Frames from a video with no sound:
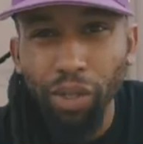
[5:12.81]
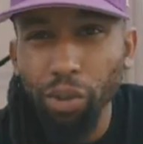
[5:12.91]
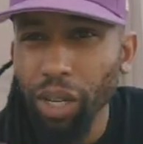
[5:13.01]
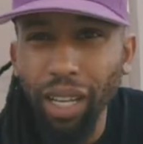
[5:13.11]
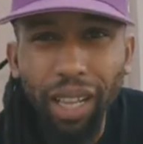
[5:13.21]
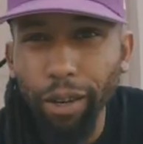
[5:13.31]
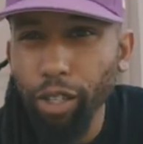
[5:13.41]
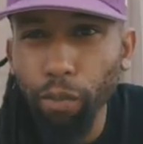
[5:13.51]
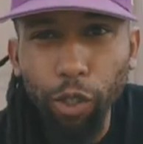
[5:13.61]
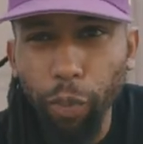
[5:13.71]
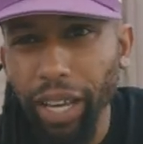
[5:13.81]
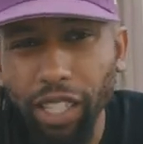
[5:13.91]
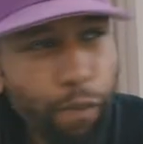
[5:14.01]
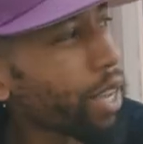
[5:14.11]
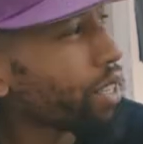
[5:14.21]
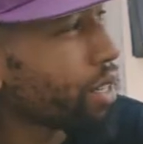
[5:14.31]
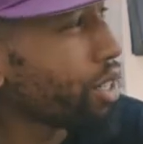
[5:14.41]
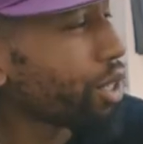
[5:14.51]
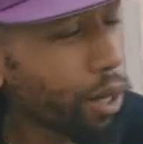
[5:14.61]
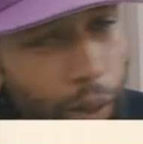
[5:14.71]
you need to clear some space message.
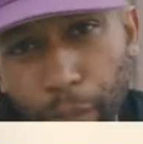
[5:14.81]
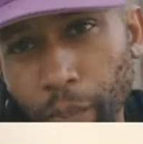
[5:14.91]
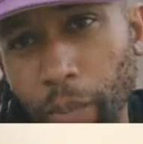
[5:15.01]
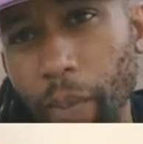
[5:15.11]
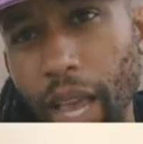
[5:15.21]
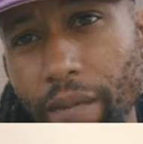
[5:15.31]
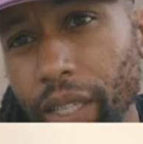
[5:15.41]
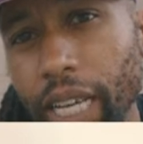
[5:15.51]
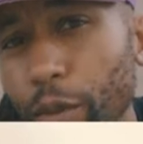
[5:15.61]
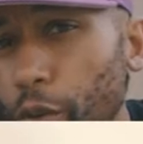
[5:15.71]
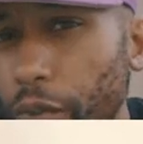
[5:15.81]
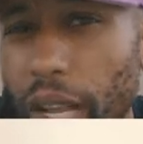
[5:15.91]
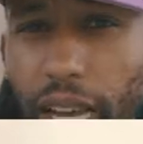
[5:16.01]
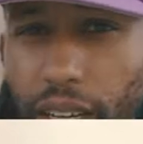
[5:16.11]
Every time you fly